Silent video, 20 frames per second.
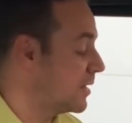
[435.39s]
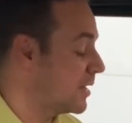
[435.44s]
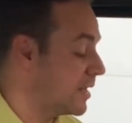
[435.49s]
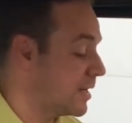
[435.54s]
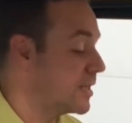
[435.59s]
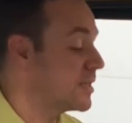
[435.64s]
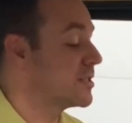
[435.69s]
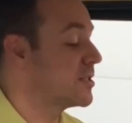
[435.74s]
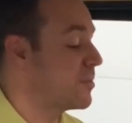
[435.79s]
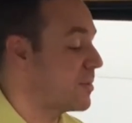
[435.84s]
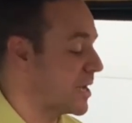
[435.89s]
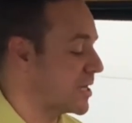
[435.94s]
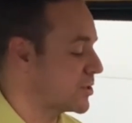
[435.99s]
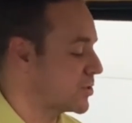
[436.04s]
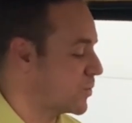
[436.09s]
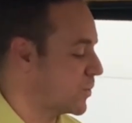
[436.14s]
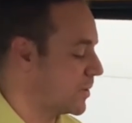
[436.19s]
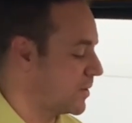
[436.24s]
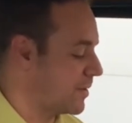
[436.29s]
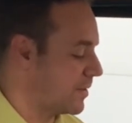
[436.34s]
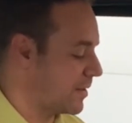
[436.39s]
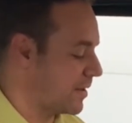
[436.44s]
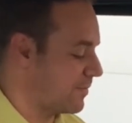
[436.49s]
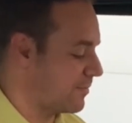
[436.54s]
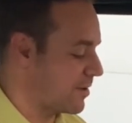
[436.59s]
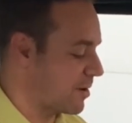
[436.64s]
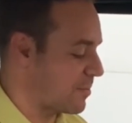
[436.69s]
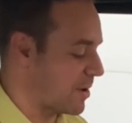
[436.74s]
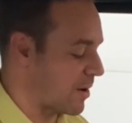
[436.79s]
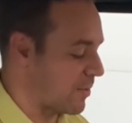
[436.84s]
It is the best one that
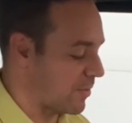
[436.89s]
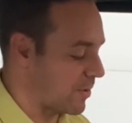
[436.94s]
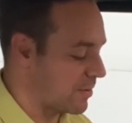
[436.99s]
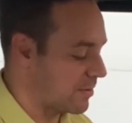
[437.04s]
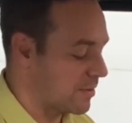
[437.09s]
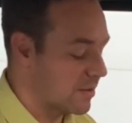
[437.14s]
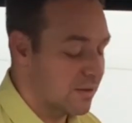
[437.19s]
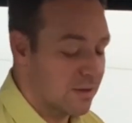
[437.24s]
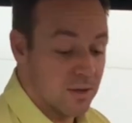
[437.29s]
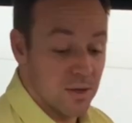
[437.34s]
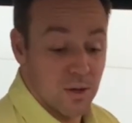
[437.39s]
they've come out with.